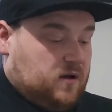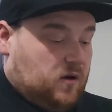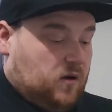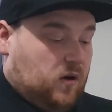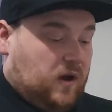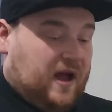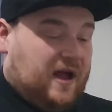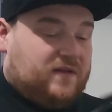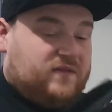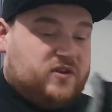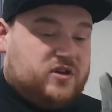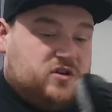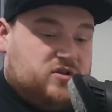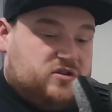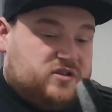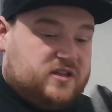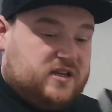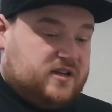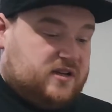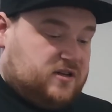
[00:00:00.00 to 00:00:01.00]
I haven't
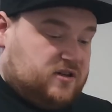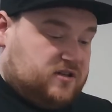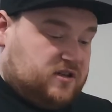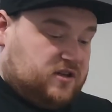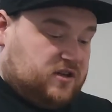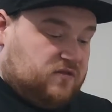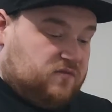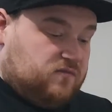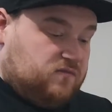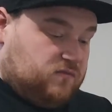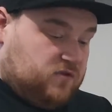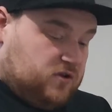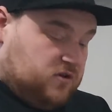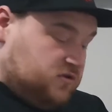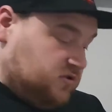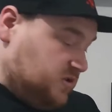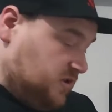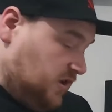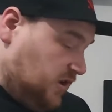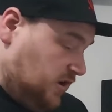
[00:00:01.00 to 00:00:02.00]
used it because I don't
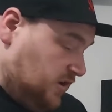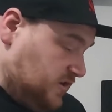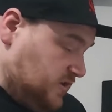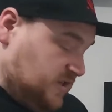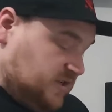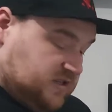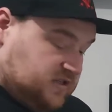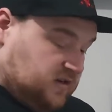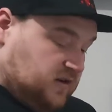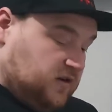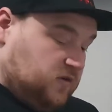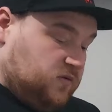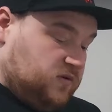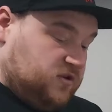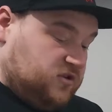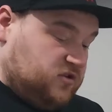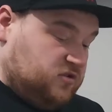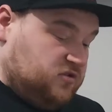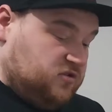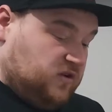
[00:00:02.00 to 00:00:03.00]
use glasses. I
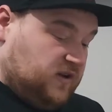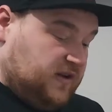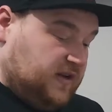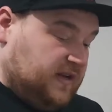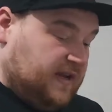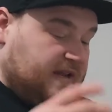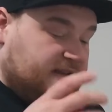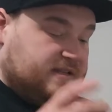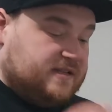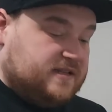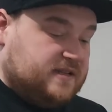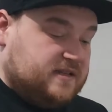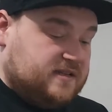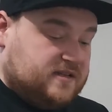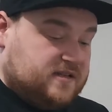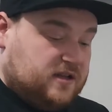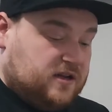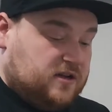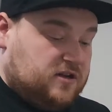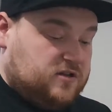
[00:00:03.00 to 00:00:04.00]
always use like lens
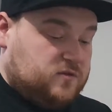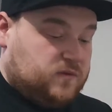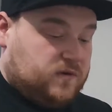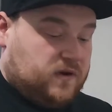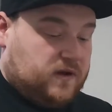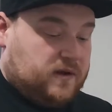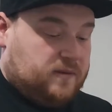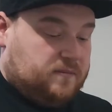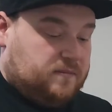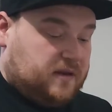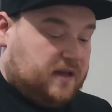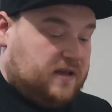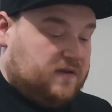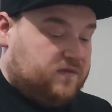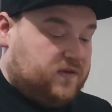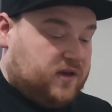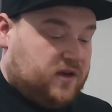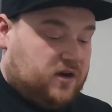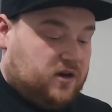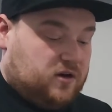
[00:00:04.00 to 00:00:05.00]
inserts when I play
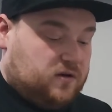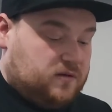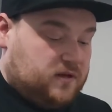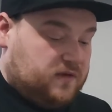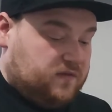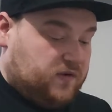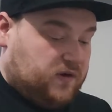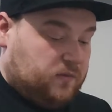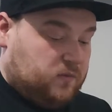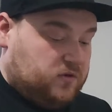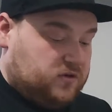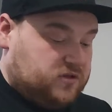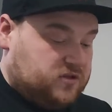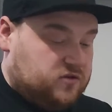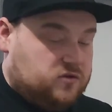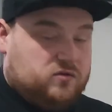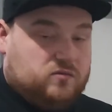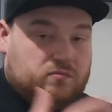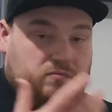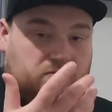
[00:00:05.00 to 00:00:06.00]
VR. If I want
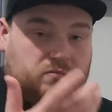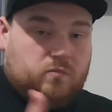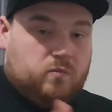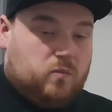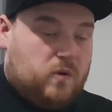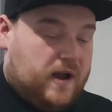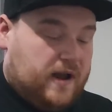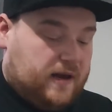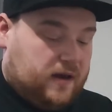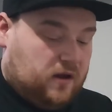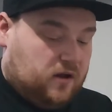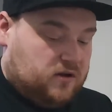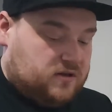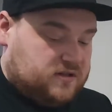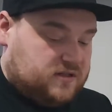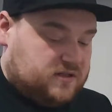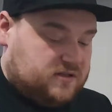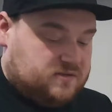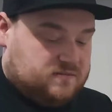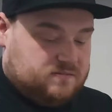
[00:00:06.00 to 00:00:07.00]
to wear
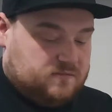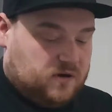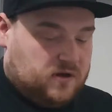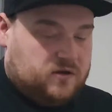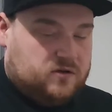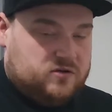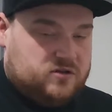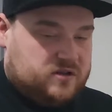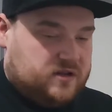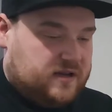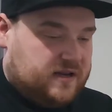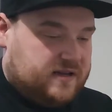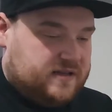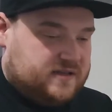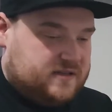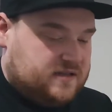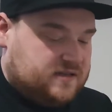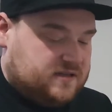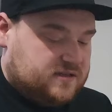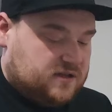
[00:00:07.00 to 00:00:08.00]
glasses, I use the lens
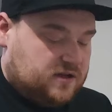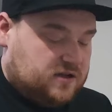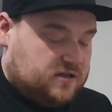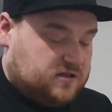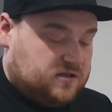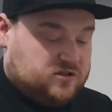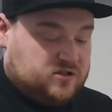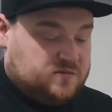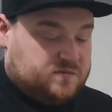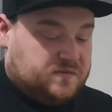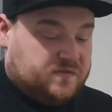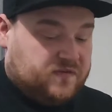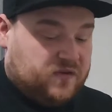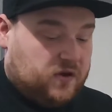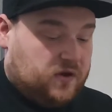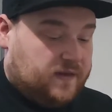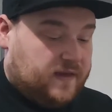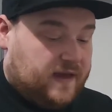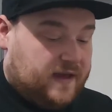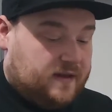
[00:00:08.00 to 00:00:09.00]
inserts. I just
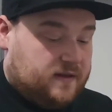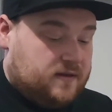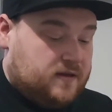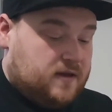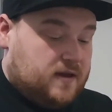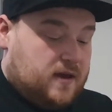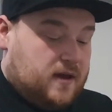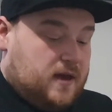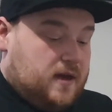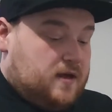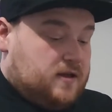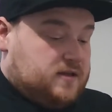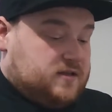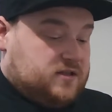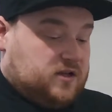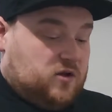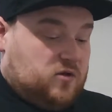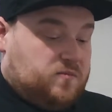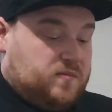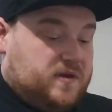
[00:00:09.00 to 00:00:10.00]
prefer that.
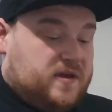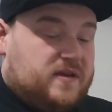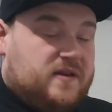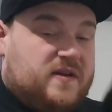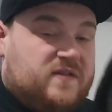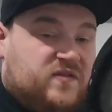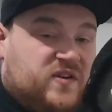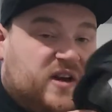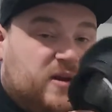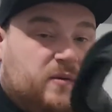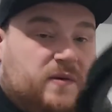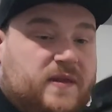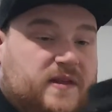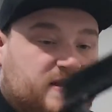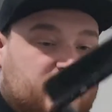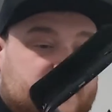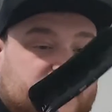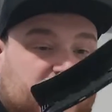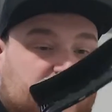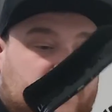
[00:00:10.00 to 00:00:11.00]
So, but if anyone that
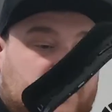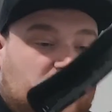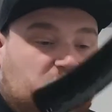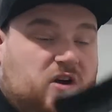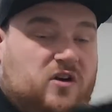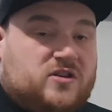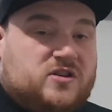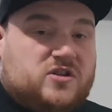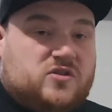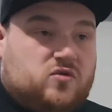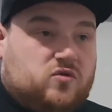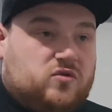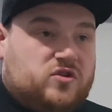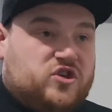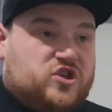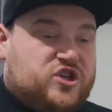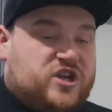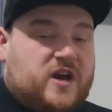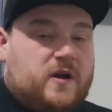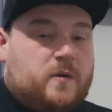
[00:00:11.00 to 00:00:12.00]
does have glasses or is
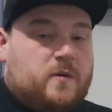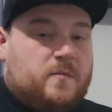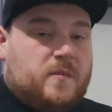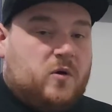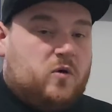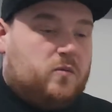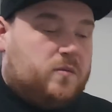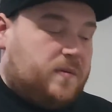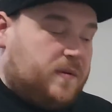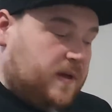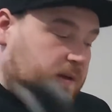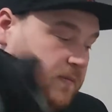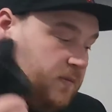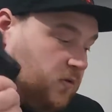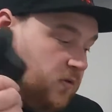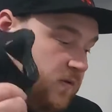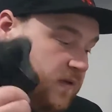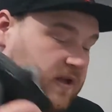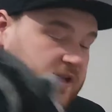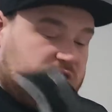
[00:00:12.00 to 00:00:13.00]
sharing with multiple
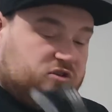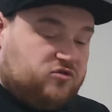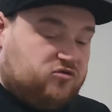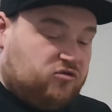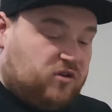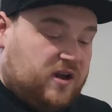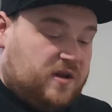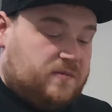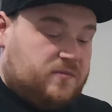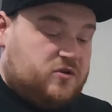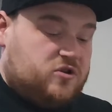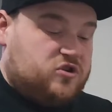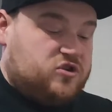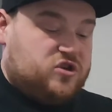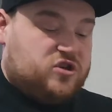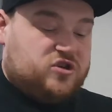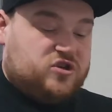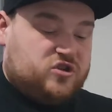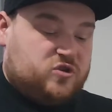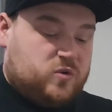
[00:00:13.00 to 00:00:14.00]
people, it's great because you
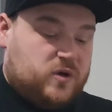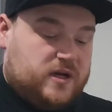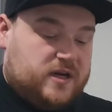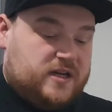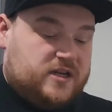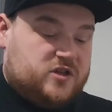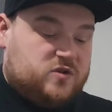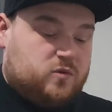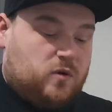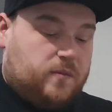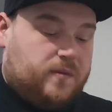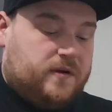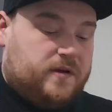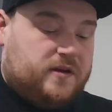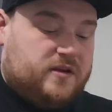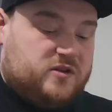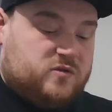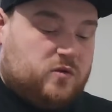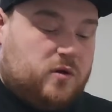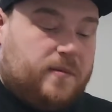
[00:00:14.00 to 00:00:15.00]
can just quickly swap in and
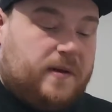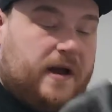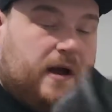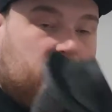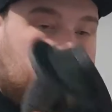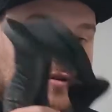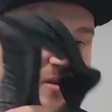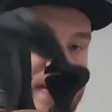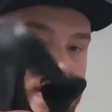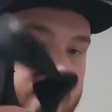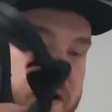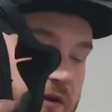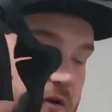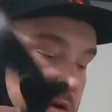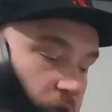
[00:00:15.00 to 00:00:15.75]
swap out depending